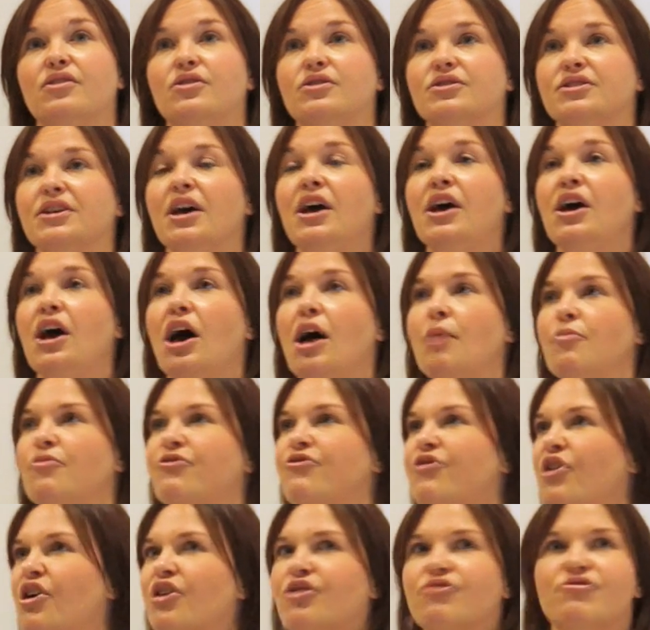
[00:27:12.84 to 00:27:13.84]
those
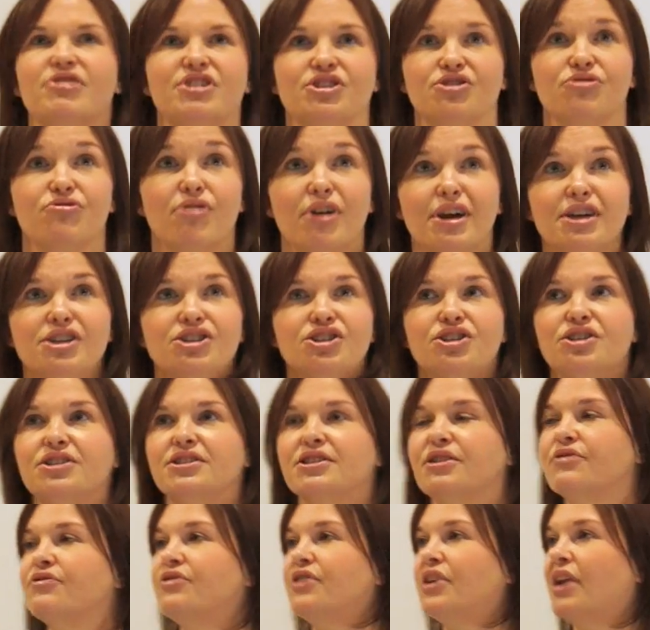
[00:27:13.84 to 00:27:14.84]
further
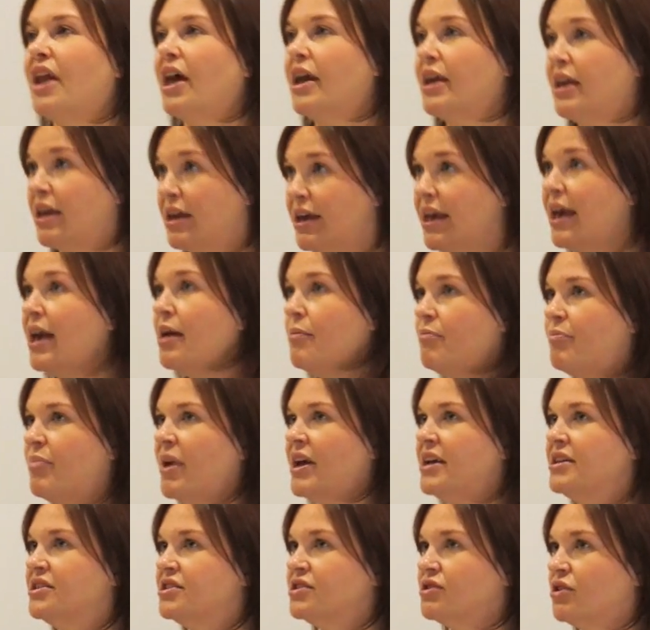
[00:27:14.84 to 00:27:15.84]
iterations, if you like, again
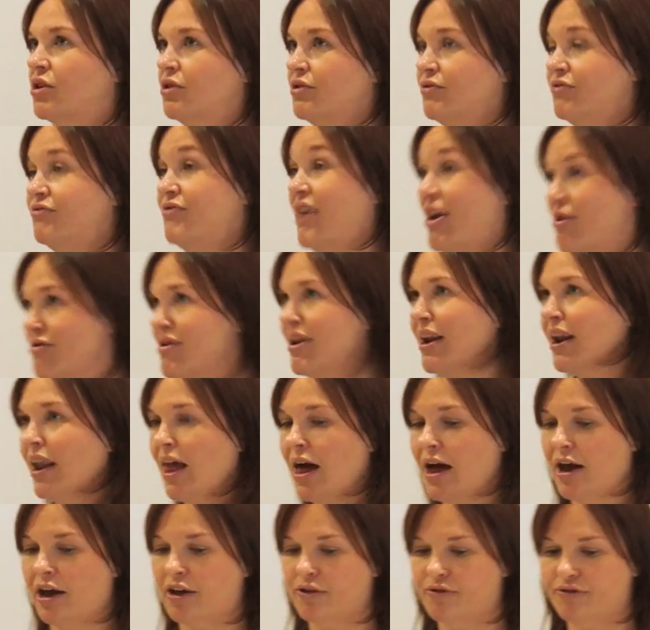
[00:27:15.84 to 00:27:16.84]
based on very
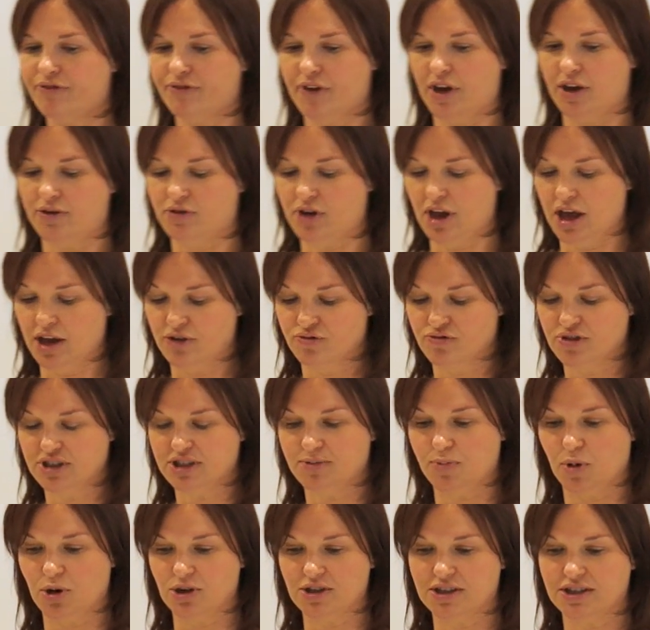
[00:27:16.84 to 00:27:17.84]
live and
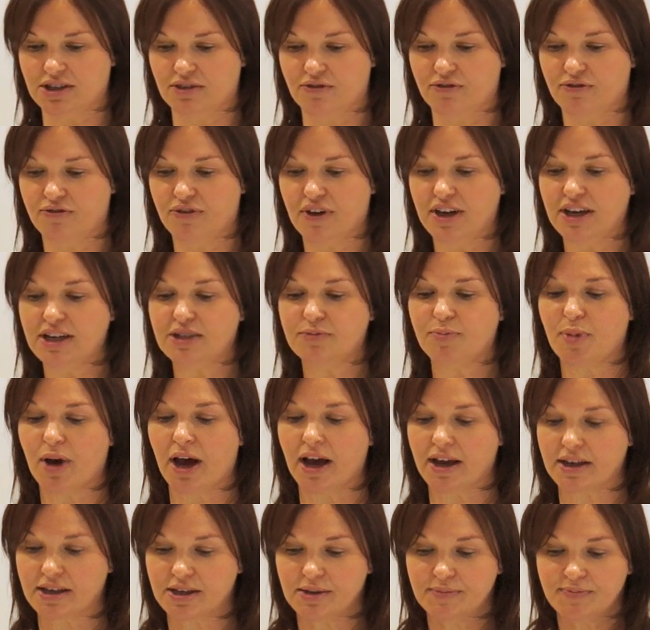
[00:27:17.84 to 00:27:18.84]
responsive
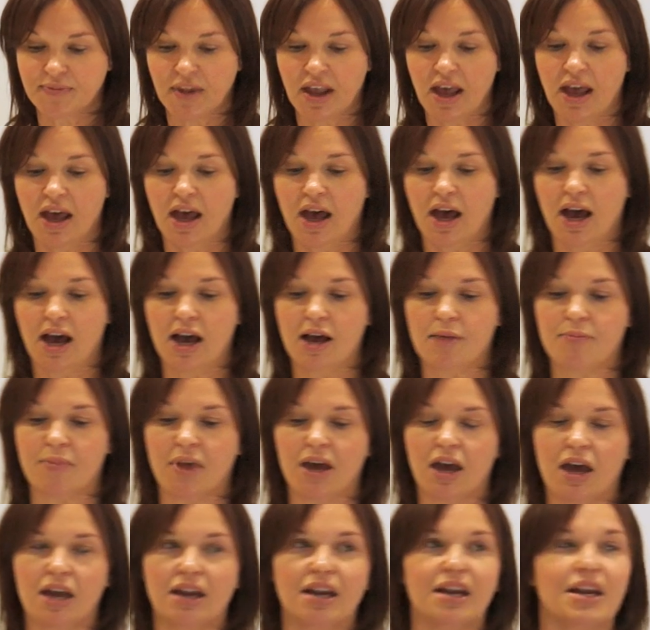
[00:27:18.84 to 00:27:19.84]
feedback.
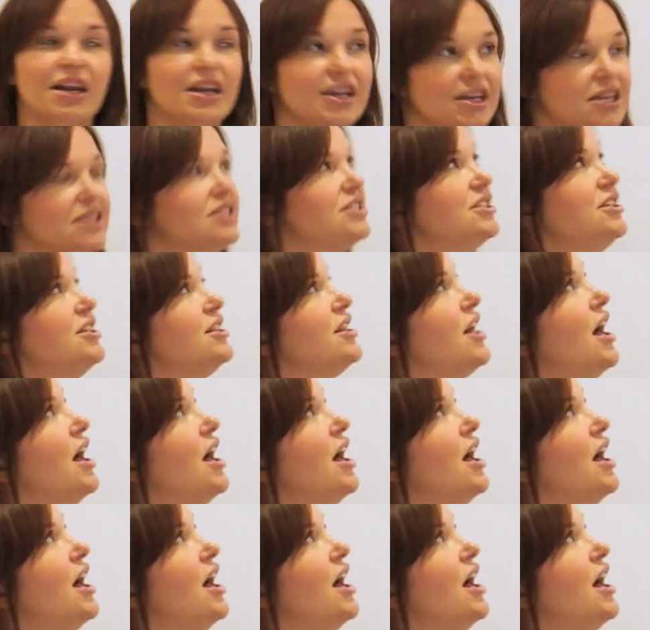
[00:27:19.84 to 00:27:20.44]
And linked to